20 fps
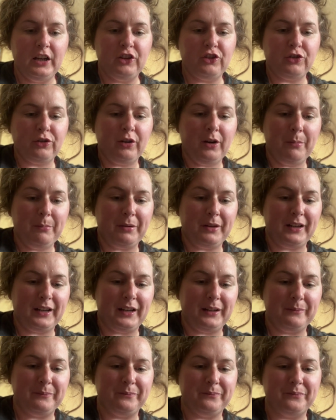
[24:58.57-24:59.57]
It's
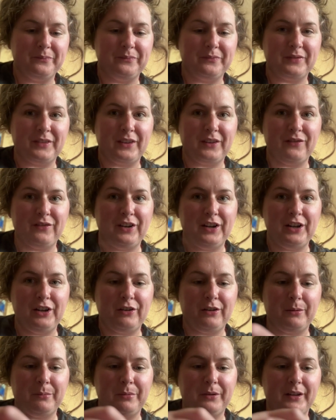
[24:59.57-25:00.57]
crumbly, very
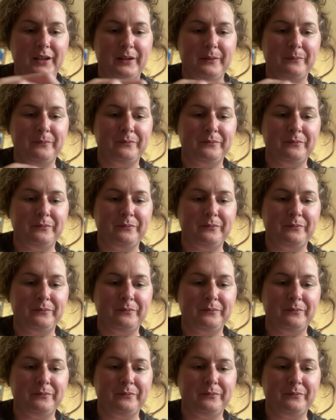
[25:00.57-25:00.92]
crumbly.